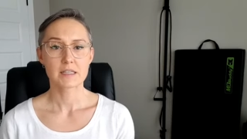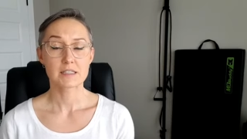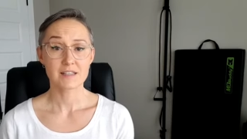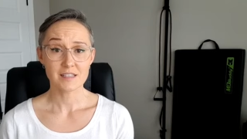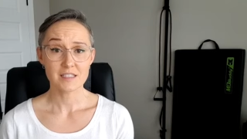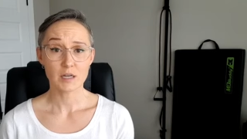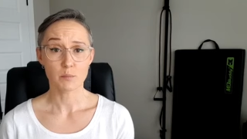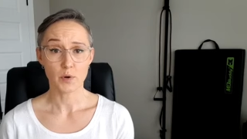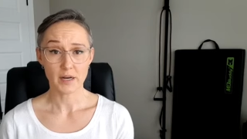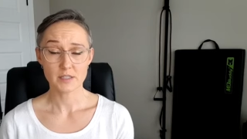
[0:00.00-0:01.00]
cystic
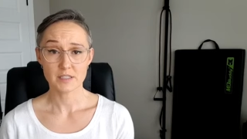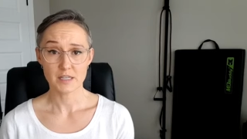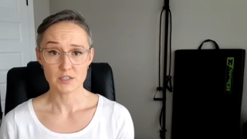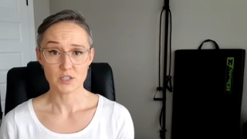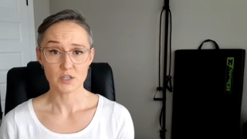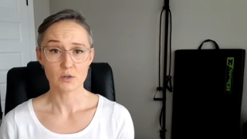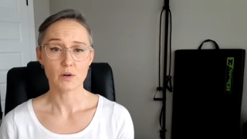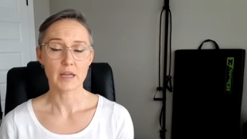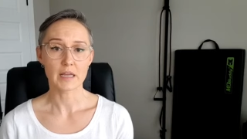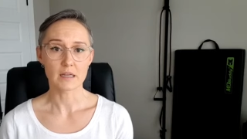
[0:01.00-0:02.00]
breast
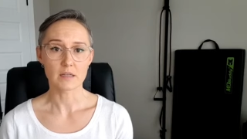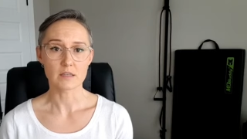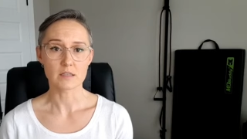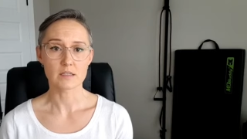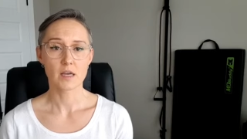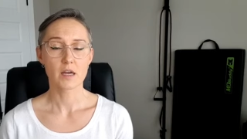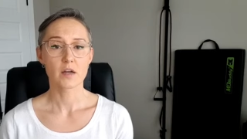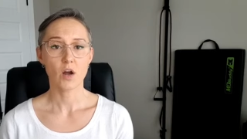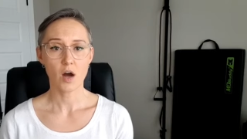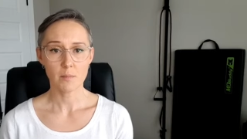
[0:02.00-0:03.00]
tissue is
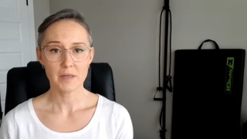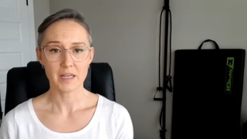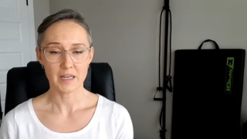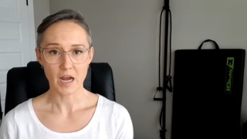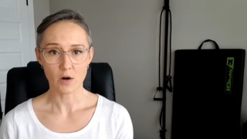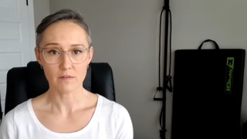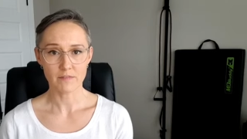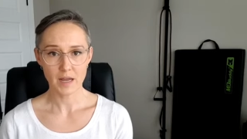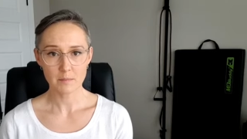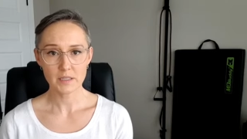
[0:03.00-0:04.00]
common in our
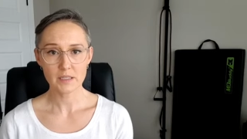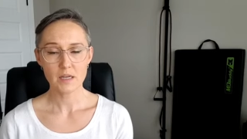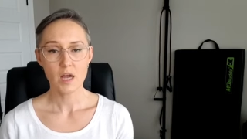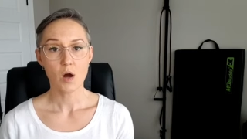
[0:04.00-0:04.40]
family,